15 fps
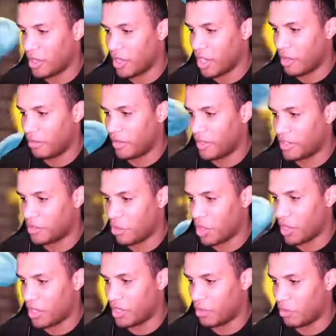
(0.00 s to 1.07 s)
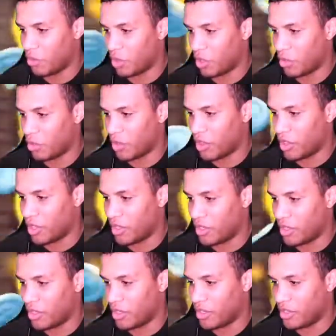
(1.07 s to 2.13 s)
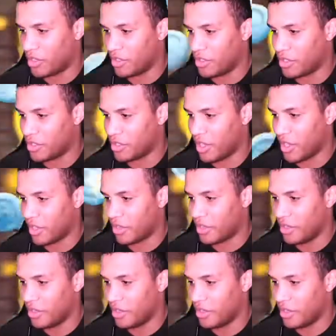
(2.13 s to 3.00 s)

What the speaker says: companies wanted to work with it. Just like